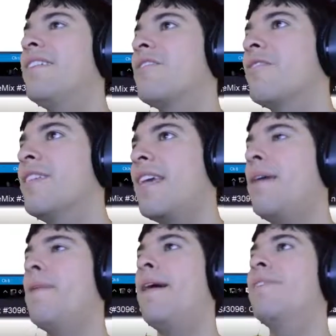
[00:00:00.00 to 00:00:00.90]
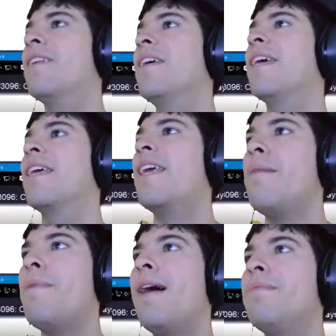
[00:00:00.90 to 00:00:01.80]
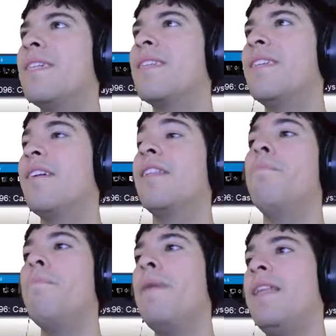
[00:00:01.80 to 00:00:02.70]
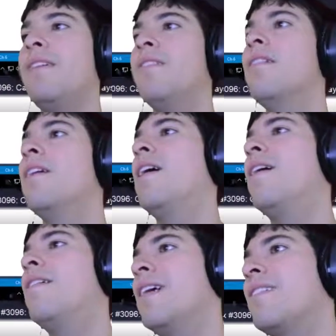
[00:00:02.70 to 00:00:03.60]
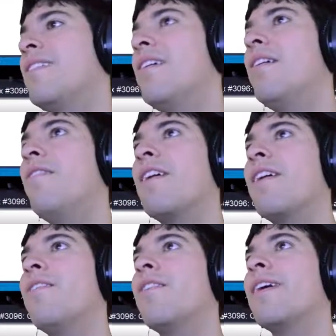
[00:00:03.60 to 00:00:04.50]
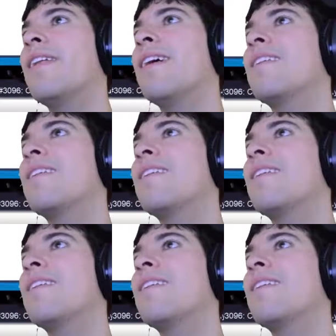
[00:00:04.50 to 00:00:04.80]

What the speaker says: destroys game object. Game object is on the menu. Alright, so if I go click next